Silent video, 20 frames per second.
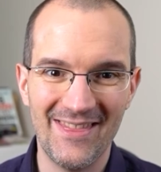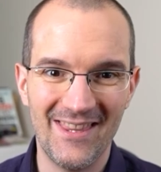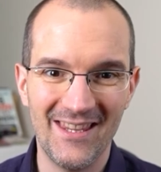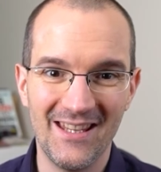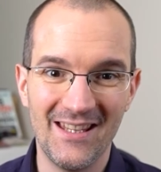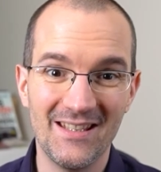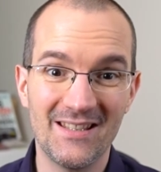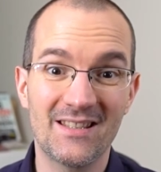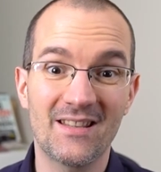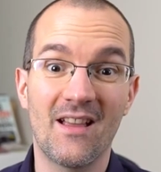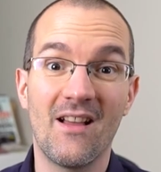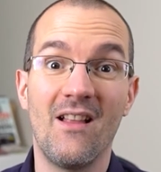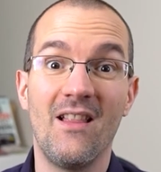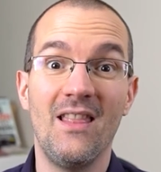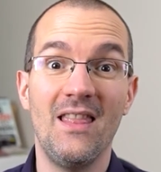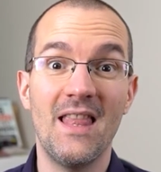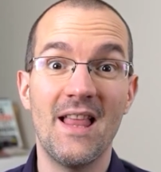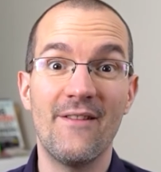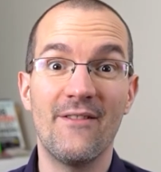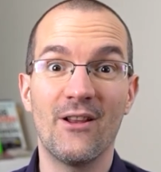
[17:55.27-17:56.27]
date, a
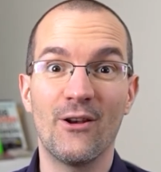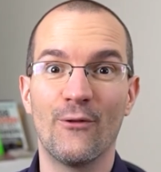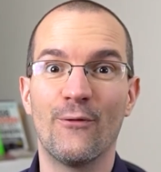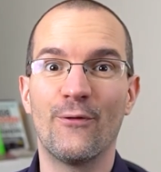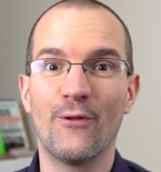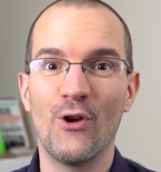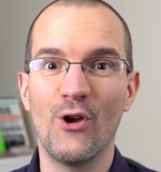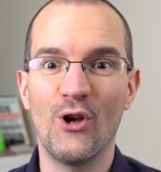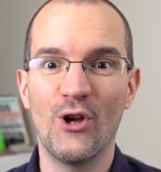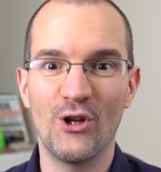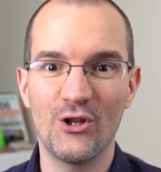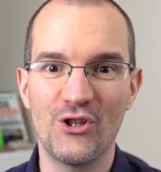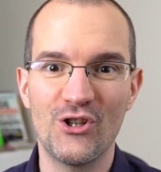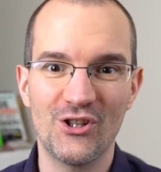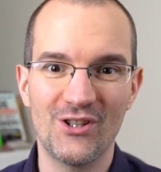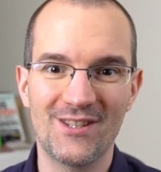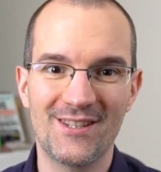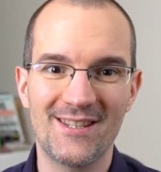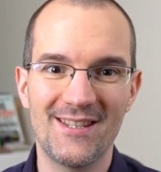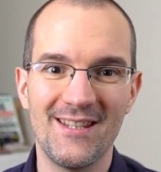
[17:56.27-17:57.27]
level of
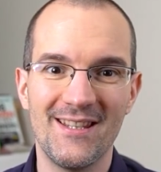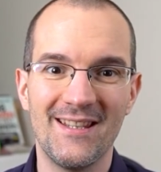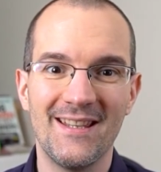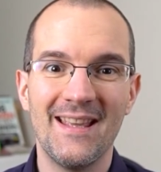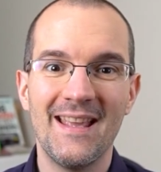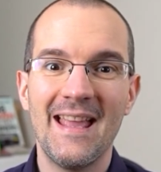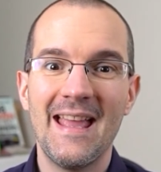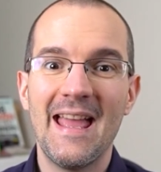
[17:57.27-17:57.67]
urgency,